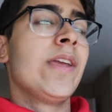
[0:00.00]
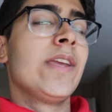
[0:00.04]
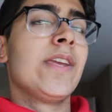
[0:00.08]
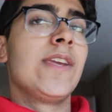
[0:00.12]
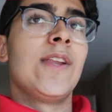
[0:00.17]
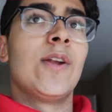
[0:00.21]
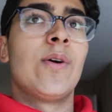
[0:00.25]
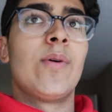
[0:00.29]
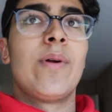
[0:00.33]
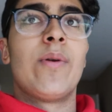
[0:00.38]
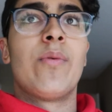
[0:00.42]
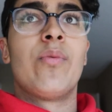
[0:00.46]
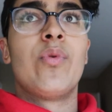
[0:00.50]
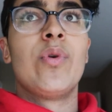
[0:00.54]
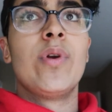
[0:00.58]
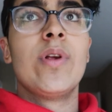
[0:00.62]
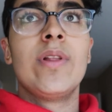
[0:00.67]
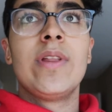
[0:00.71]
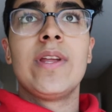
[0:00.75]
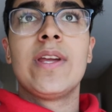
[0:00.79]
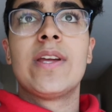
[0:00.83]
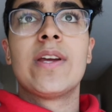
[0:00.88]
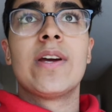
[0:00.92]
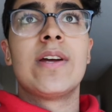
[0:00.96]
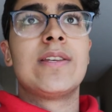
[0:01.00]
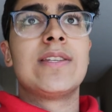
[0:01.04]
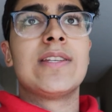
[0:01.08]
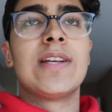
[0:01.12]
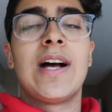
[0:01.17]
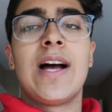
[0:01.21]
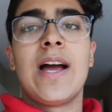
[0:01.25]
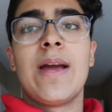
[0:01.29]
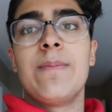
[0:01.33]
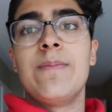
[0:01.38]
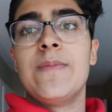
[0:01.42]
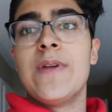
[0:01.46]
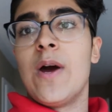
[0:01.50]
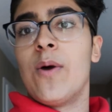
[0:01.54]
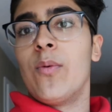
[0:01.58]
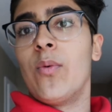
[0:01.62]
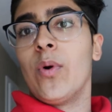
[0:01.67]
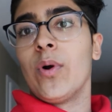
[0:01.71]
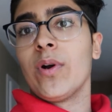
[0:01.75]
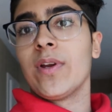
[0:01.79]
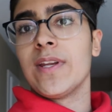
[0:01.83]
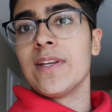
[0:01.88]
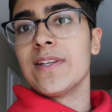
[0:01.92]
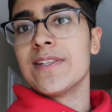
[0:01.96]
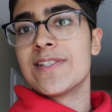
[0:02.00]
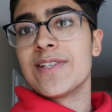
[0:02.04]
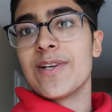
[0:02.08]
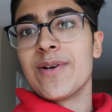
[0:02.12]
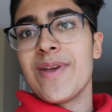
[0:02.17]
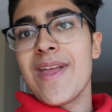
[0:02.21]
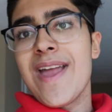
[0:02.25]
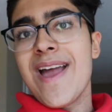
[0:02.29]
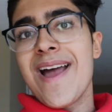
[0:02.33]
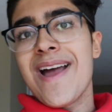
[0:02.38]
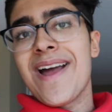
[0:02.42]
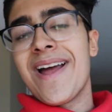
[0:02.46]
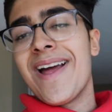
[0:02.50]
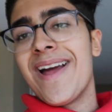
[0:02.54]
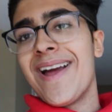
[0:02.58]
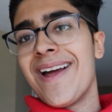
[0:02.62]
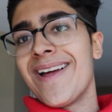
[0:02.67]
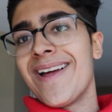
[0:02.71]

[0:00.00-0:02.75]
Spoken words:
you know, a really good time networking, so yeah.